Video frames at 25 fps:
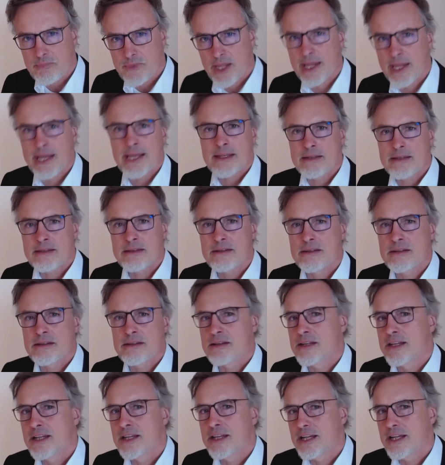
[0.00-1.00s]
and
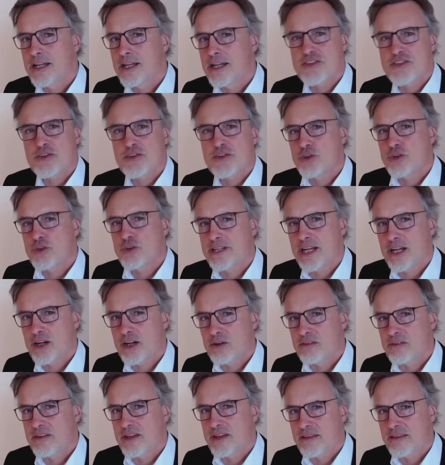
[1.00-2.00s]
it soon turned
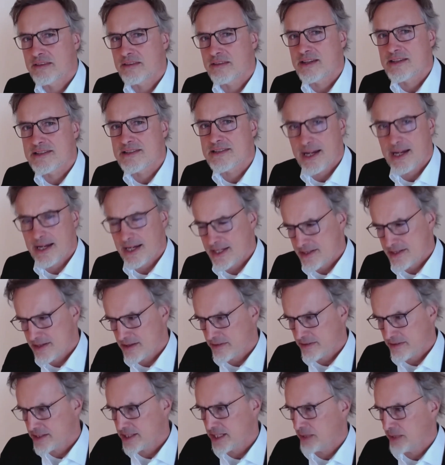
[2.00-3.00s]
out that these guys at
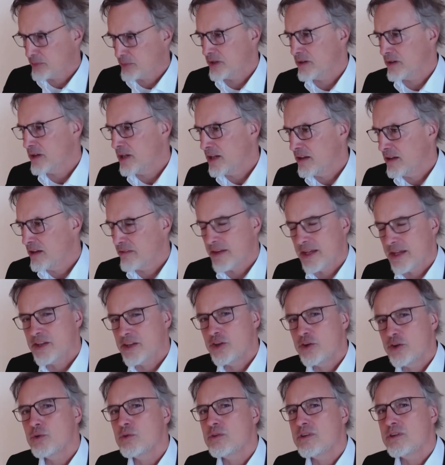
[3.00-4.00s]
the table, they
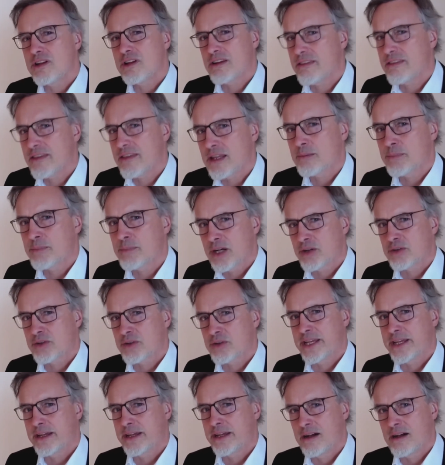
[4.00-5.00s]
knew nothing about
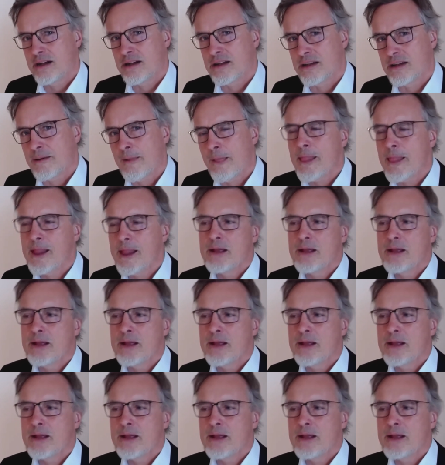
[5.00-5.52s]
AI,